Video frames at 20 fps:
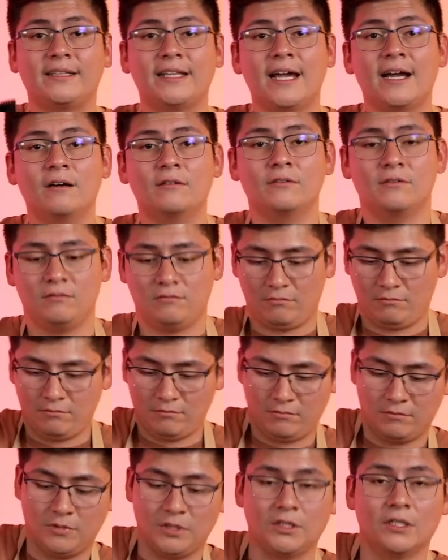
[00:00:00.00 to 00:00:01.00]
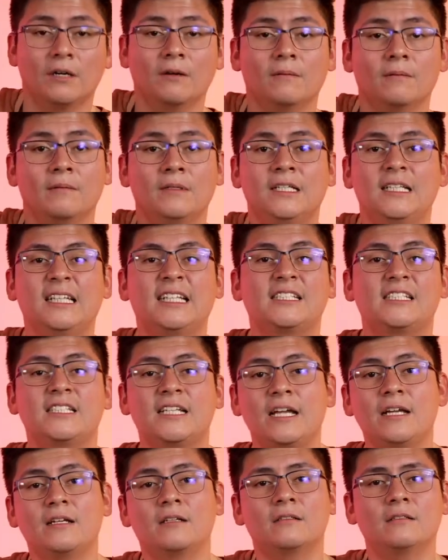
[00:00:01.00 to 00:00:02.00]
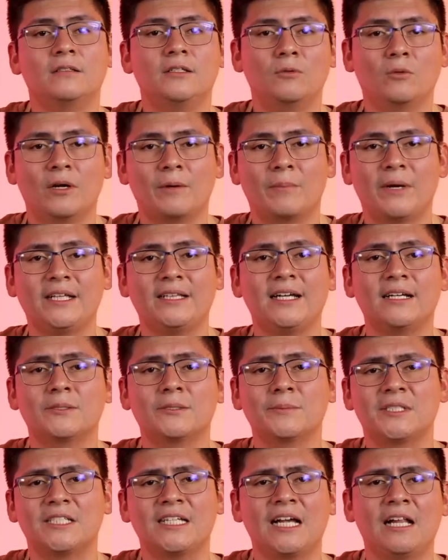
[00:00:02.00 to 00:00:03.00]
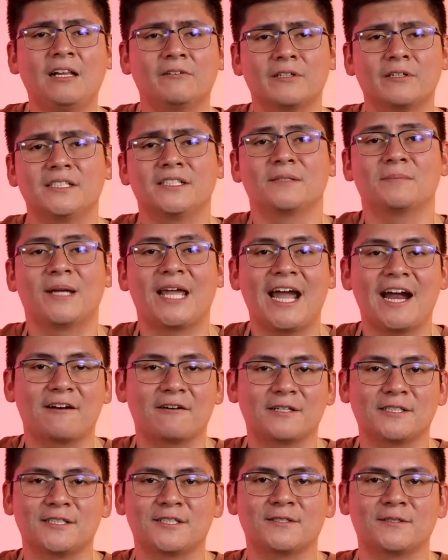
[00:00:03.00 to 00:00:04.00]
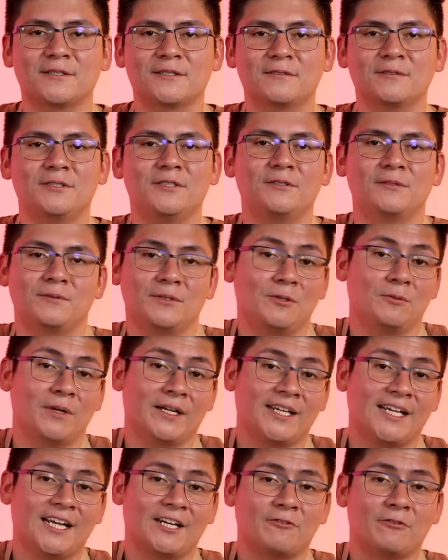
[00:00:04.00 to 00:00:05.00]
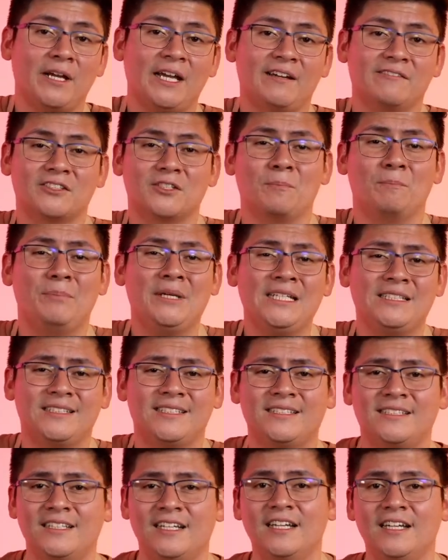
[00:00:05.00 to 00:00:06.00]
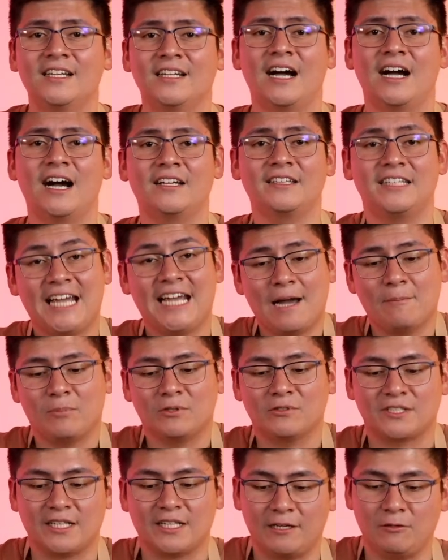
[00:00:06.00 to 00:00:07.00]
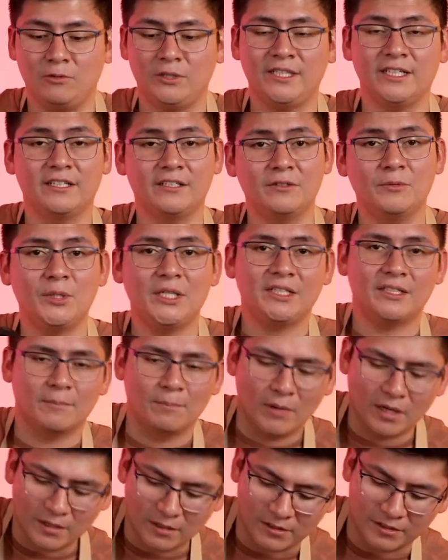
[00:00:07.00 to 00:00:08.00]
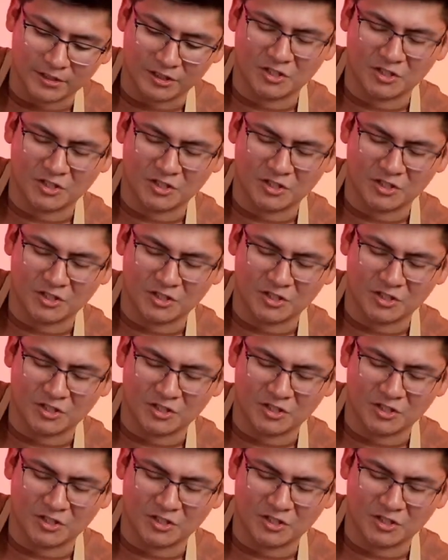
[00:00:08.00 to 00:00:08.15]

down. Let's say you want to break down some celery, some carrots, or you want to get creative, some beets, the apples like we did. You need the muddler